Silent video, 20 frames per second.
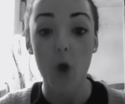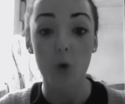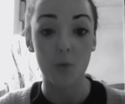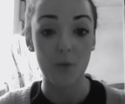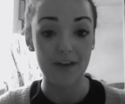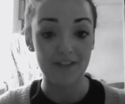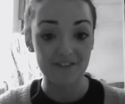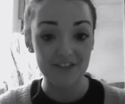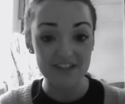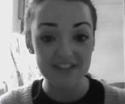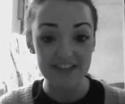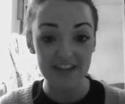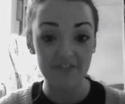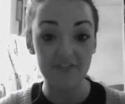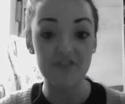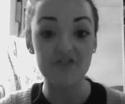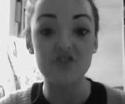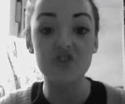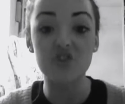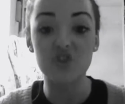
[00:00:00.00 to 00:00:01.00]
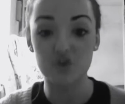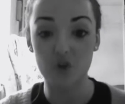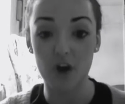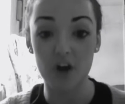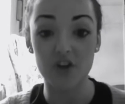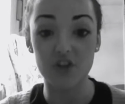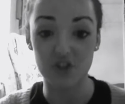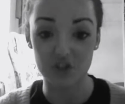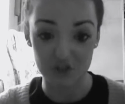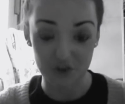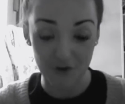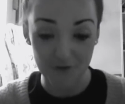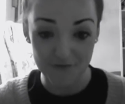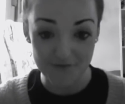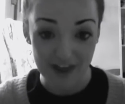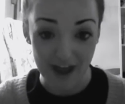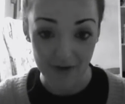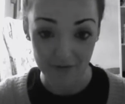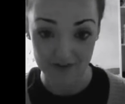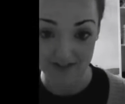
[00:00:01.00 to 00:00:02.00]
with different structures of
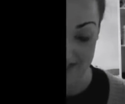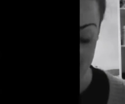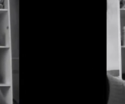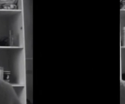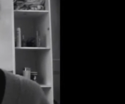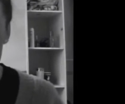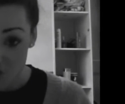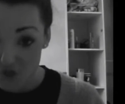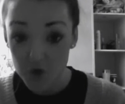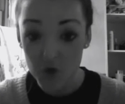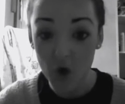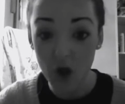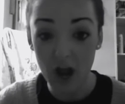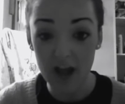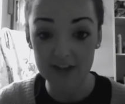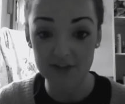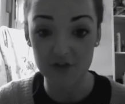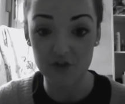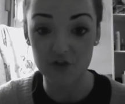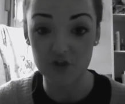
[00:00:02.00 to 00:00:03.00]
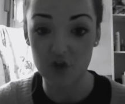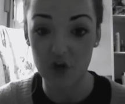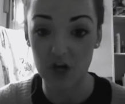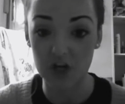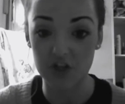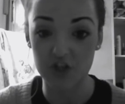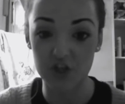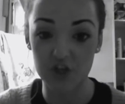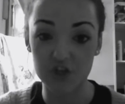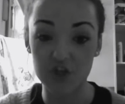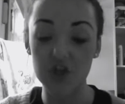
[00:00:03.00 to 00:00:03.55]
narrative. You can get two kinds of structures.